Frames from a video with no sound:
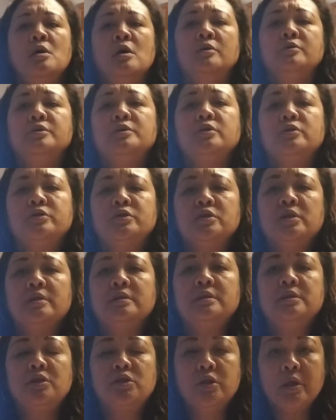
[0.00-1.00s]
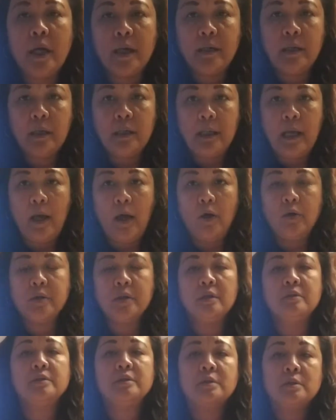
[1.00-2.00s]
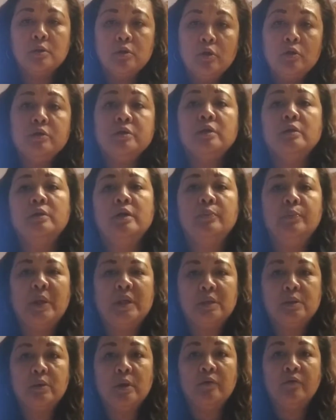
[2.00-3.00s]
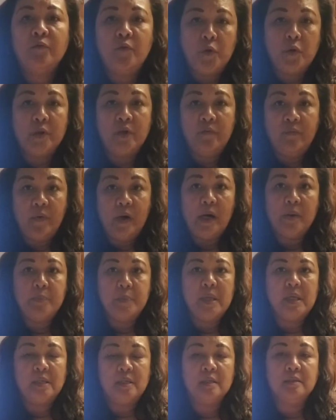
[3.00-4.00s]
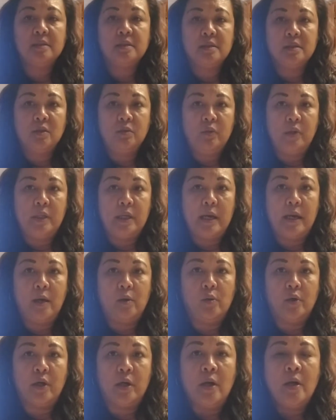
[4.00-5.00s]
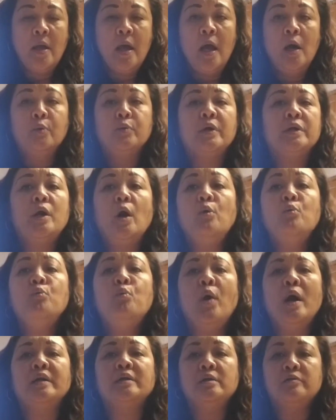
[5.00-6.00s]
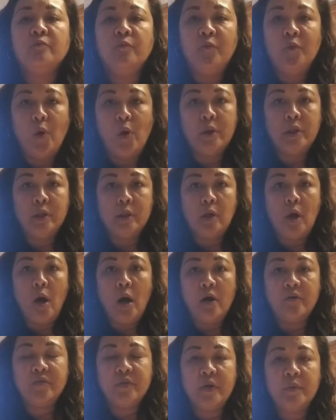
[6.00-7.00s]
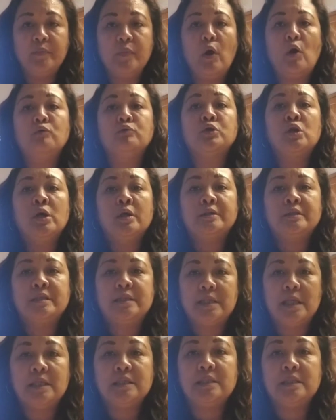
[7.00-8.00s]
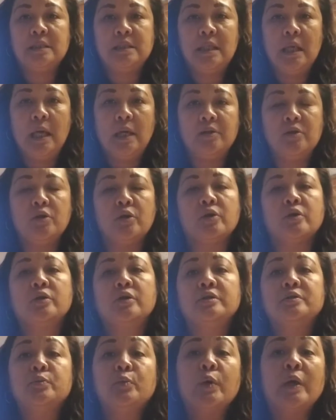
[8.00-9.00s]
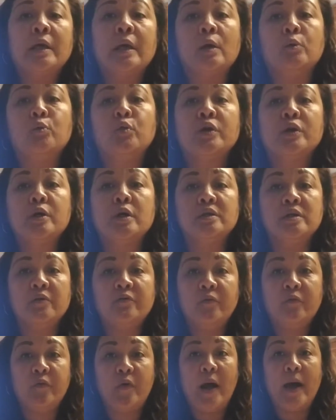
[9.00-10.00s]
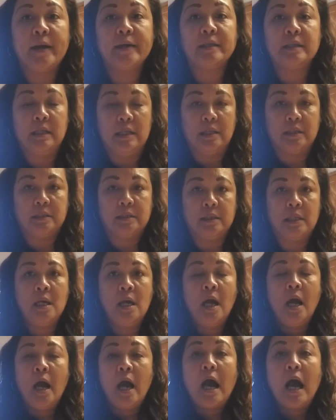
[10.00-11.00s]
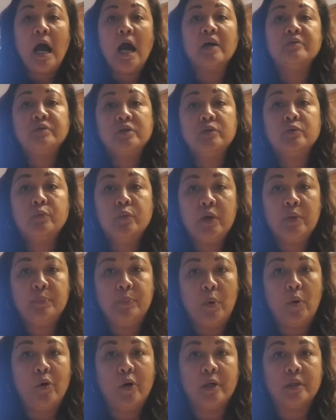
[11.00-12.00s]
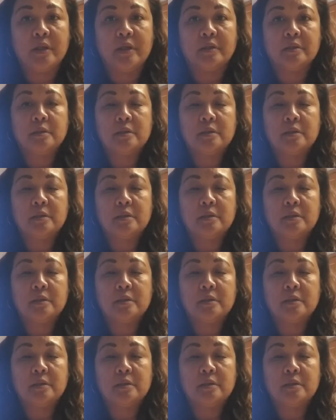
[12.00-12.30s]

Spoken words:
So just check it out. It's usually between 45 minutes to an hour. We don't want it falling off the bone, just tender, because we're gonna fry this after we boil it.